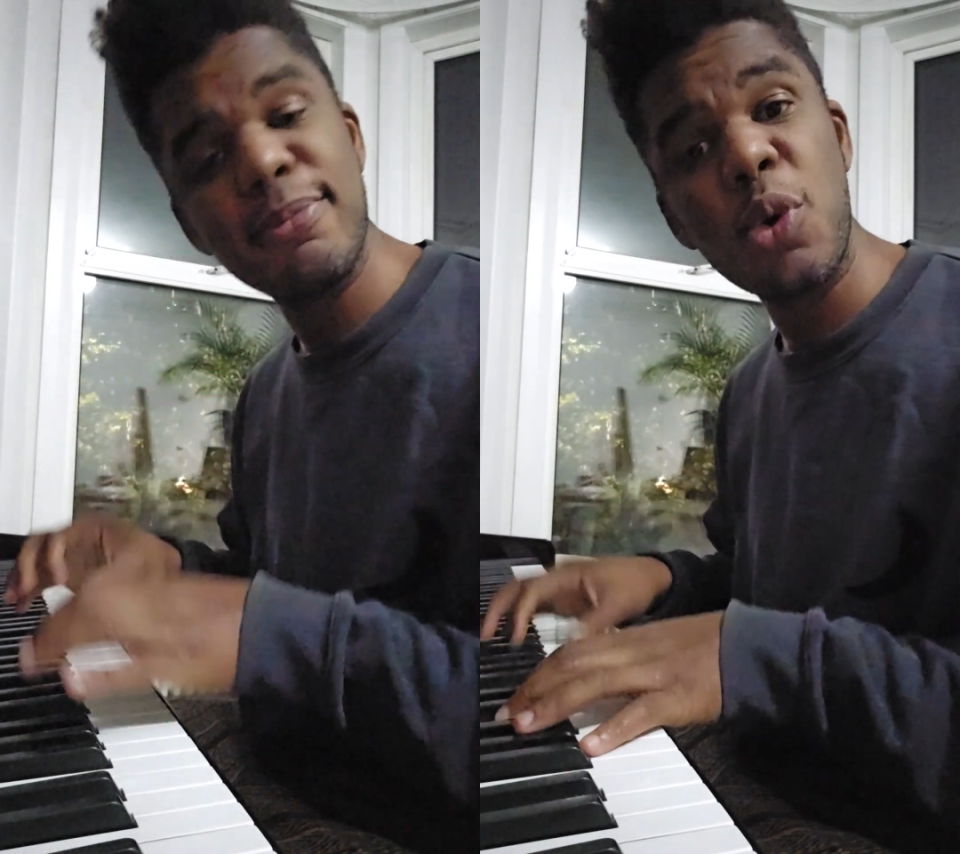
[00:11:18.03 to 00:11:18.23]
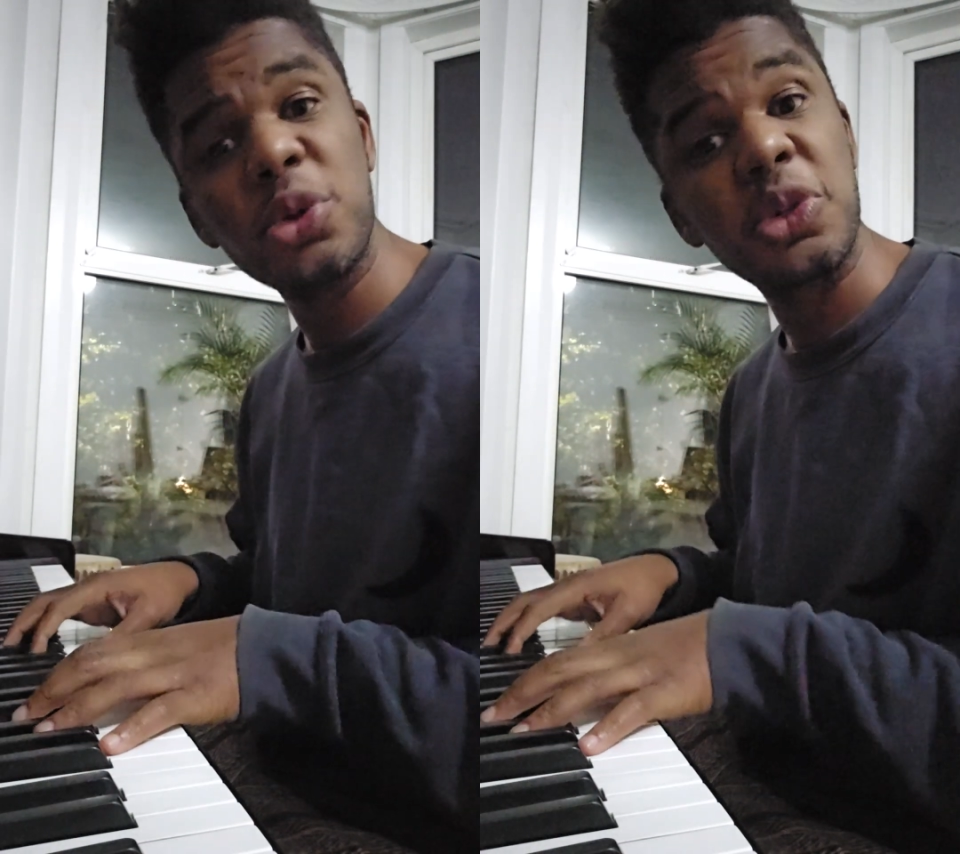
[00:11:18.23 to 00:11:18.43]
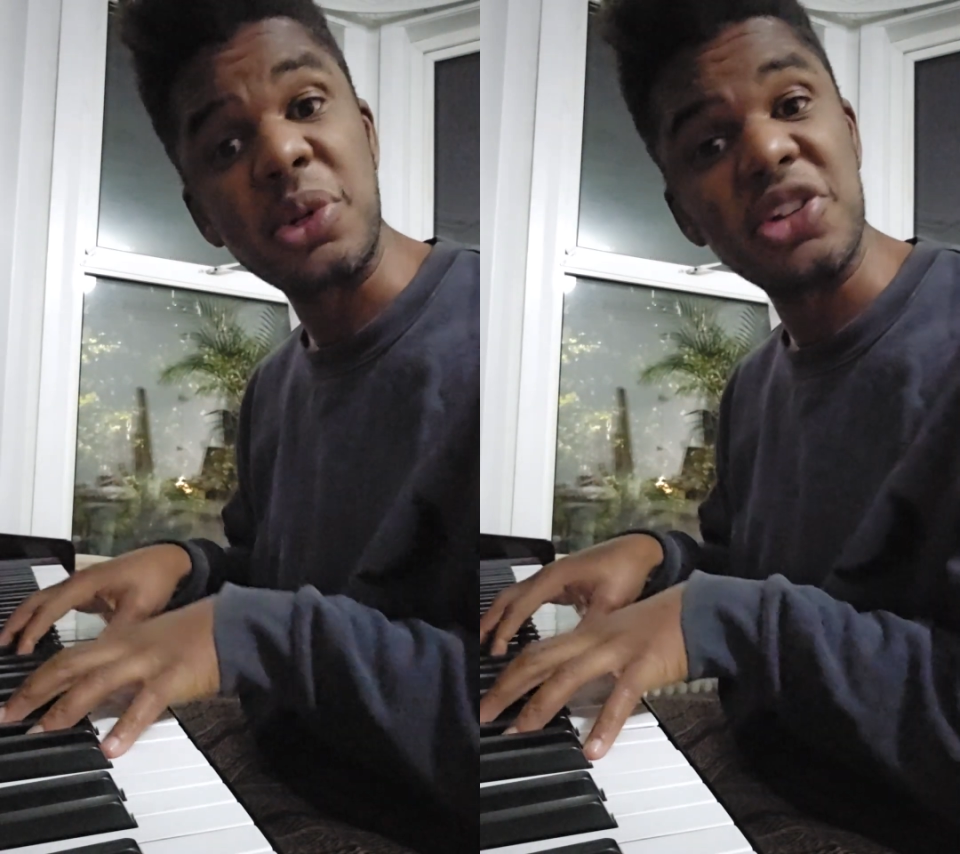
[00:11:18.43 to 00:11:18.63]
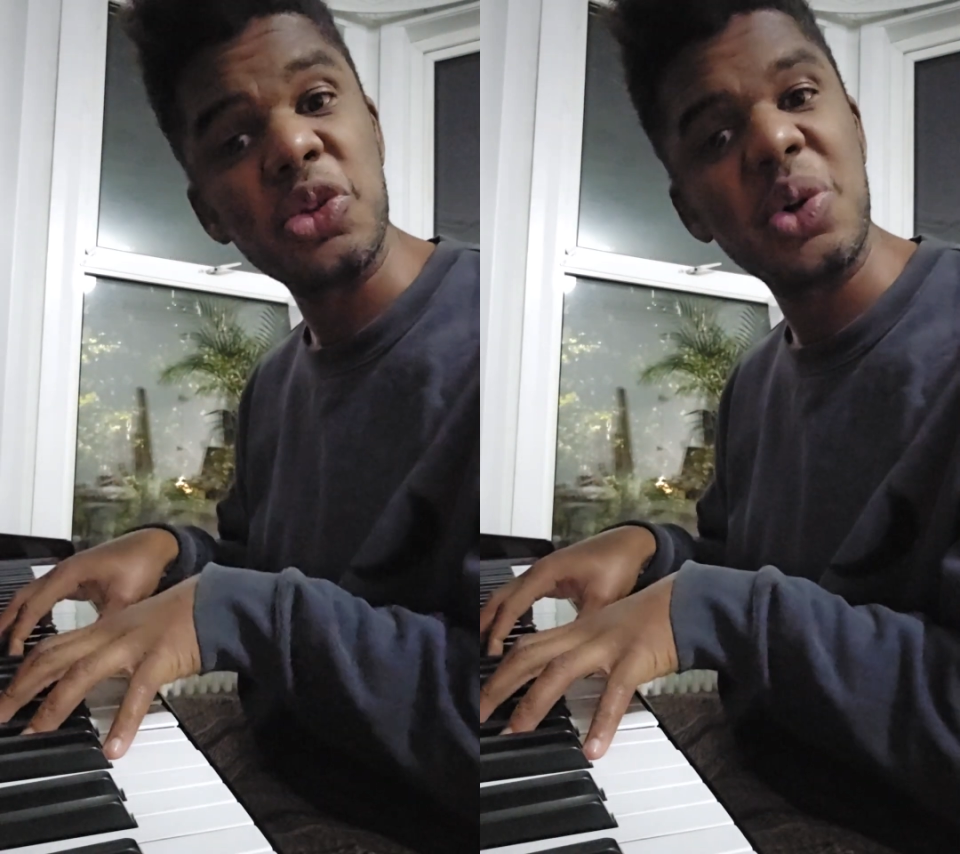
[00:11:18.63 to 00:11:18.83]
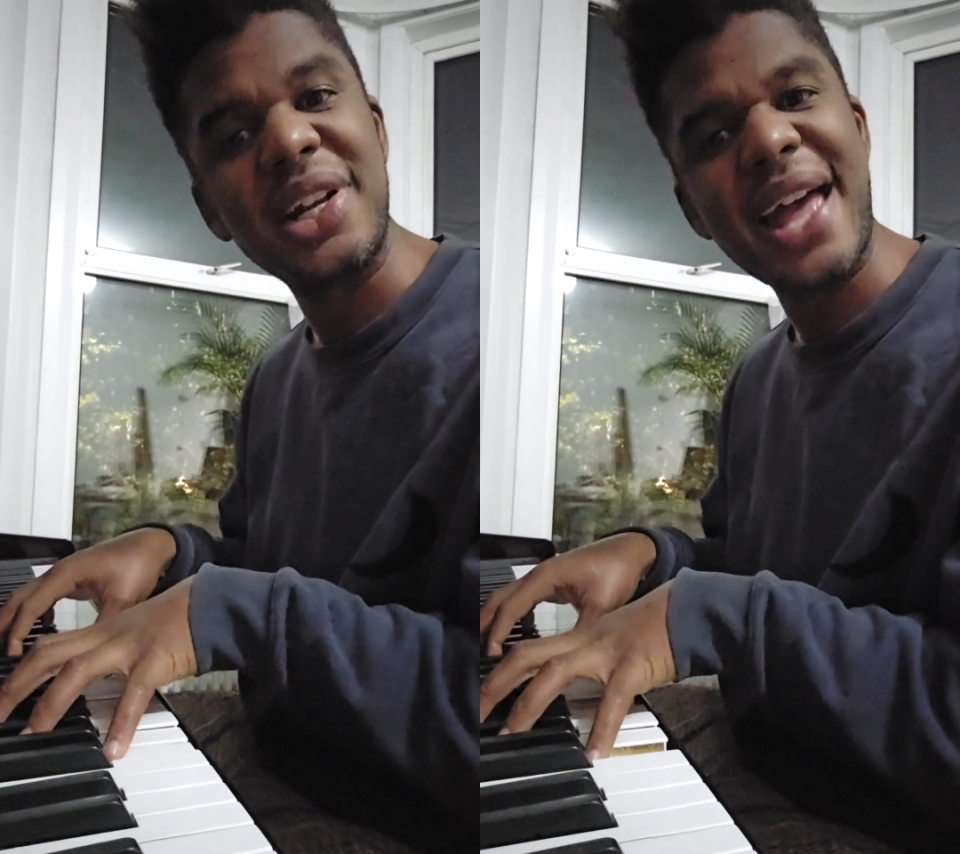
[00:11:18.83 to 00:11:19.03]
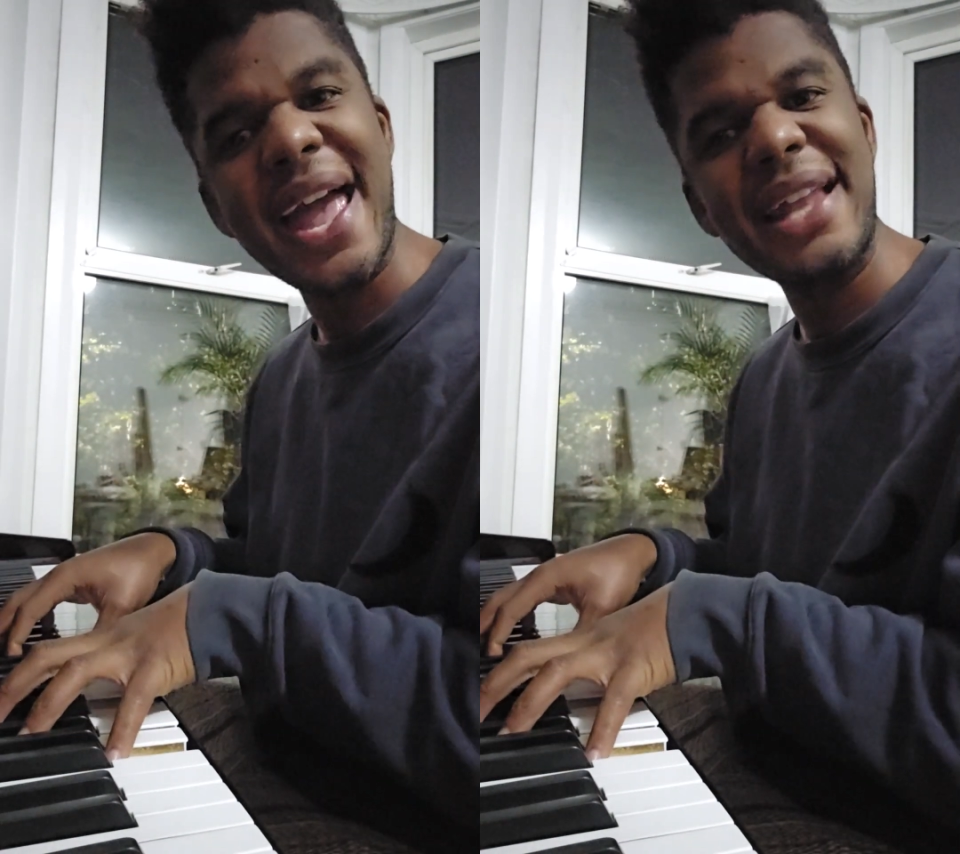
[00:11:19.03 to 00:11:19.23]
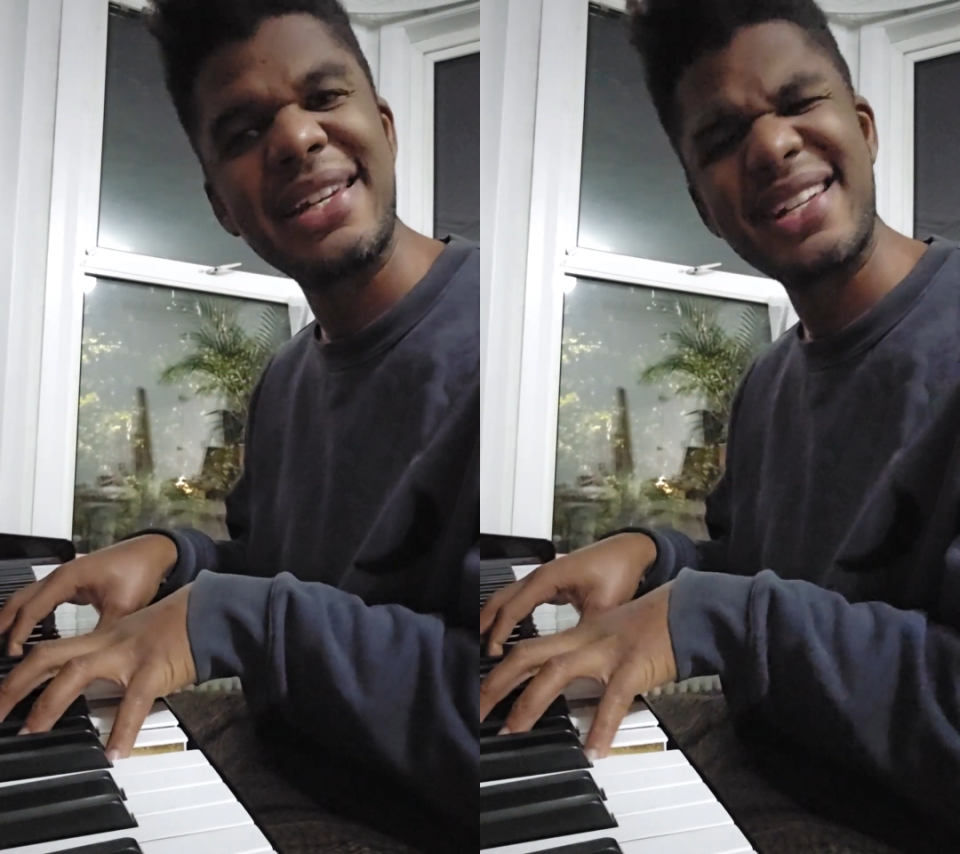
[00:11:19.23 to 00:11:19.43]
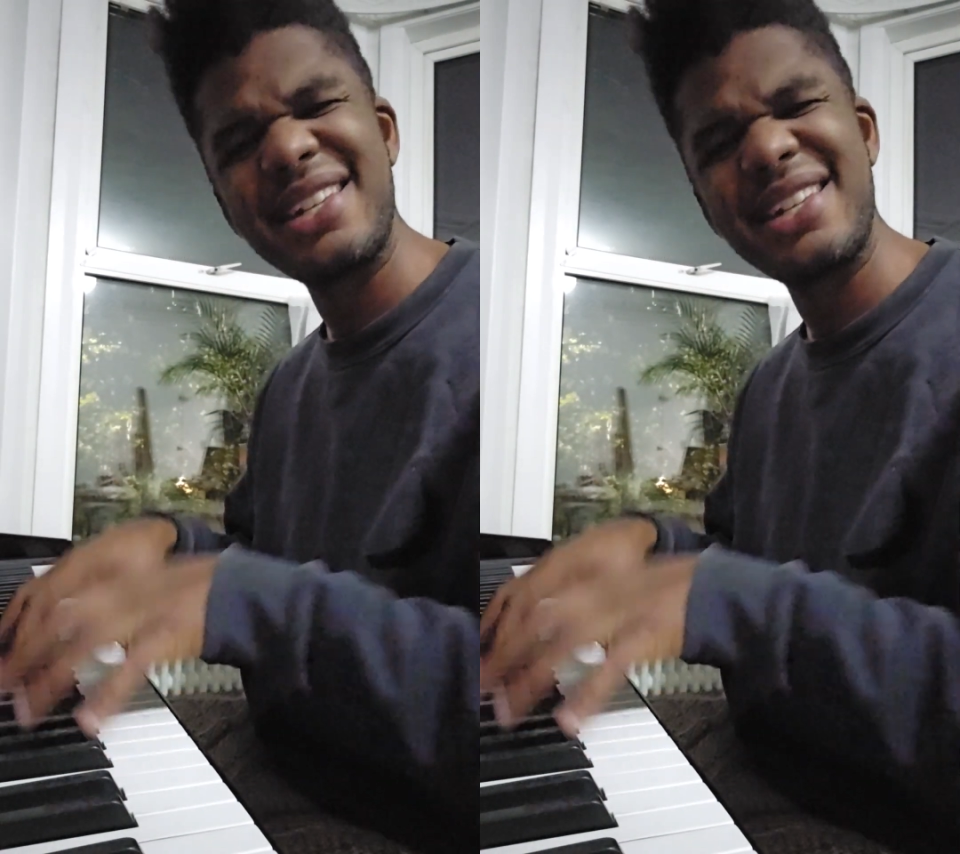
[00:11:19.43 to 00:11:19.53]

mortal and it's all going to end.